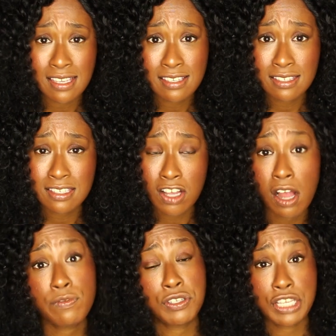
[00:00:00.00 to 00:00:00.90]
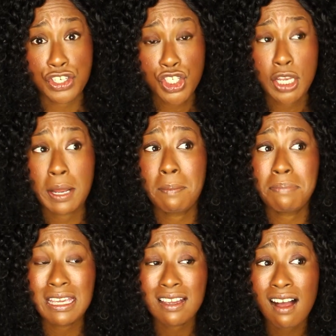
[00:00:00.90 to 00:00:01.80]
this conversation
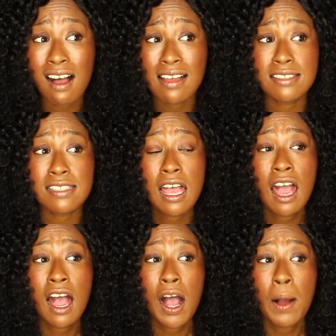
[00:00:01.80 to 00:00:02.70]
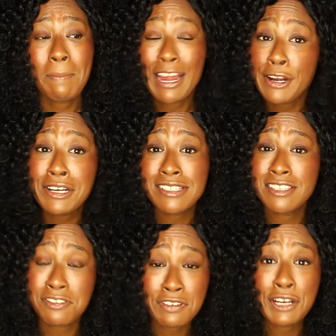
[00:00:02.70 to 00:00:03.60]
because Paris
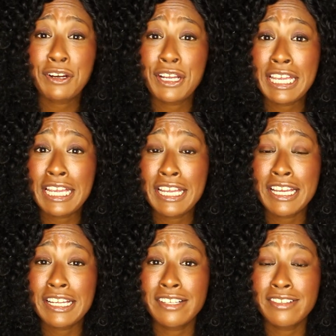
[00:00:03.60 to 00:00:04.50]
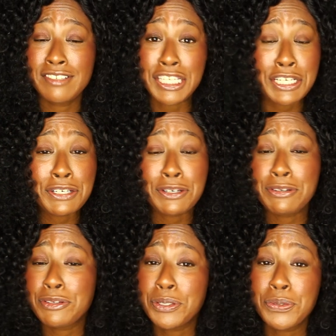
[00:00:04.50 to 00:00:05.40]
is very
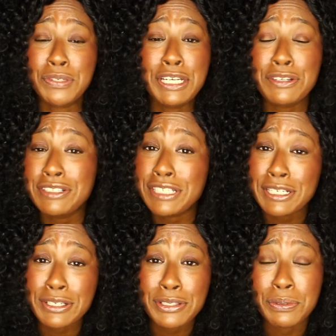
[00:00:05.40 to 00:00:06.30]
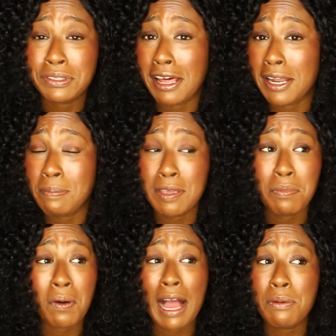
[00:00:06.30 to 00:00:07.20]
near and dear to a lot of
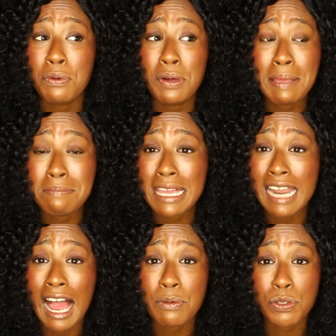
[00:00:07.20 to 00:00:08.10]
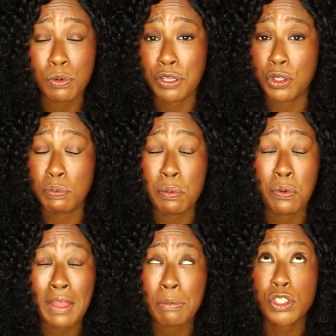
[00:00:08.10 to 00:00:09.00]
people. I will admit I was one of those
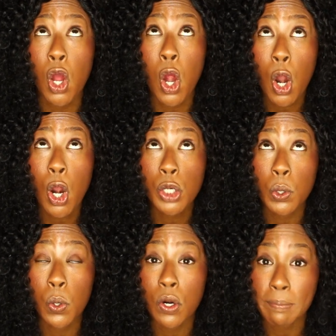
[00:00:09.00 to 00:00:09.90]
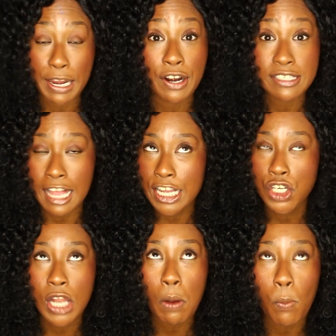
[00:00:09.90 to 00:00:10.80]
people that was hardcore Paris. I
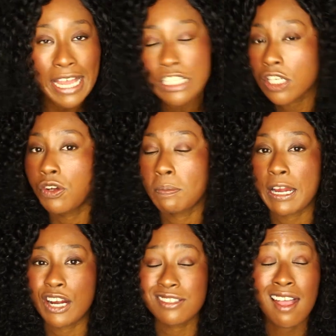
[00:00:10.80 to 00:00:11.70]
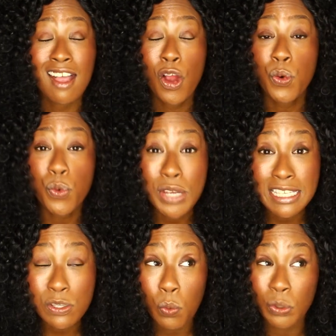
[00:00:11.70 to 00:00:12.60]
could not wait to go to Paris.
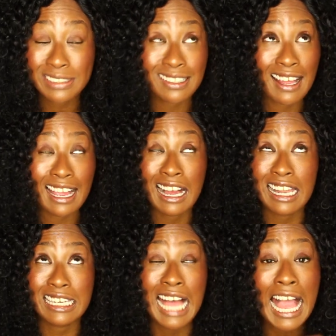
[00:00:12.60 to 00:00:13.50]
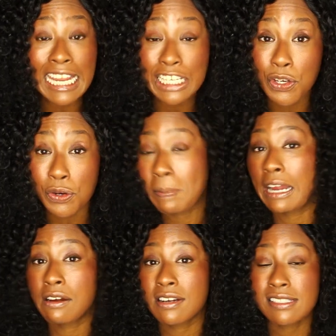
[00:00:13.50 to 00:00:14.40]
Reese was like dying to go to
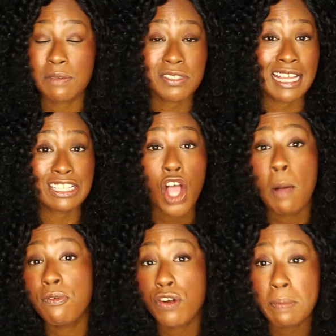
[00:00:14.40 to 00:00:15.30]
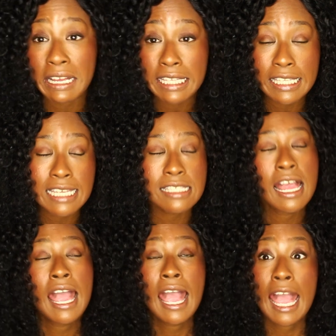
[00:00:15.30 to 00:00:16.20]
Paris. It was like top of her bucket list,
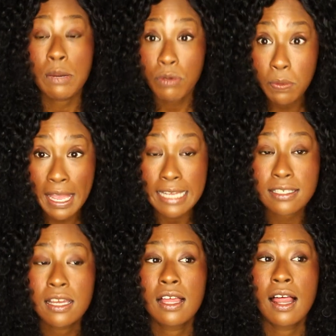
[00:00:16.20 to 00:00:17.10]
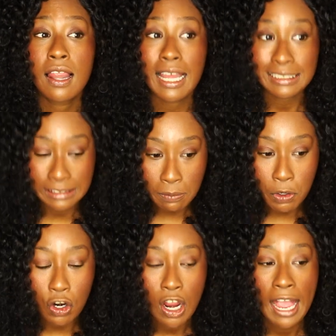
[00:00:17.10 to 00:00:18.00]
and we went last
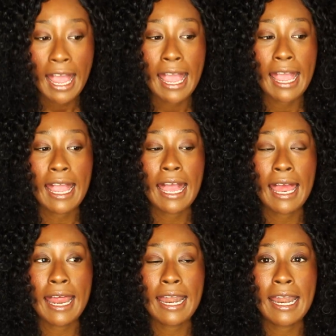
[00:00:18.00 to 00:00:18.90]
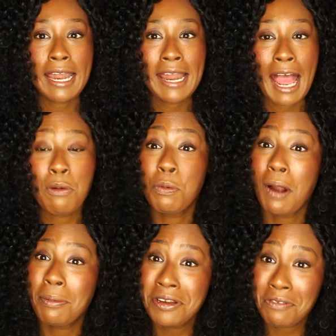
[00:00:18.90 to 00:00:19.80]
summer, and I will
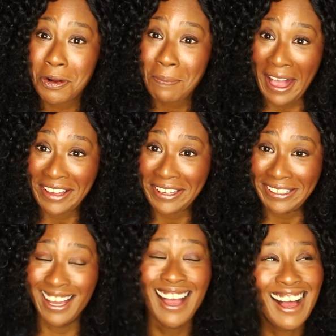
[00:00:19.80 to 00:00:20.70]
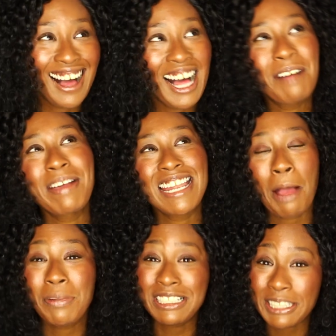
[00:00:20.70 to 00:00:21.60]
probably never go back again. And
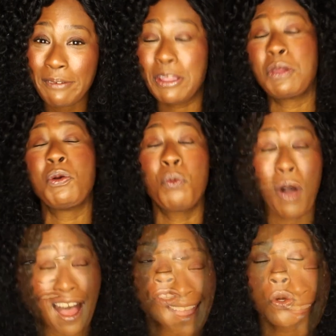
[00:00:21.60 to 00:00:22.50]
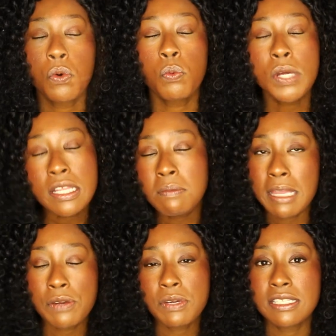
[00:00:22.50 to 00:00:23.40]
I'm gonna tell you why. So one of the
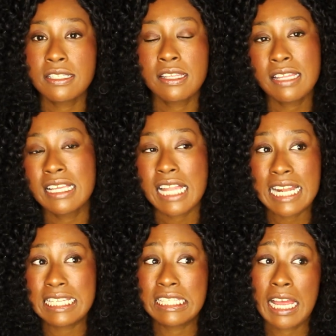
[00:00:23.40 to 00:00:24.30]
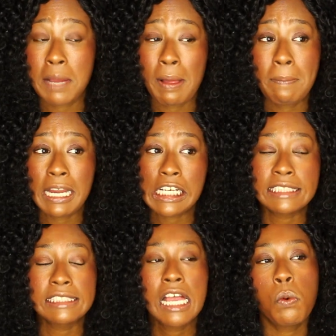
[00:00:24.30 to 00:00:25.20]
main reasons, the thing that I didn't like about
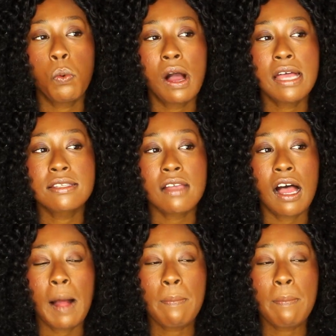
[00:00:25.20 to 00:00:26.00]
Paris, was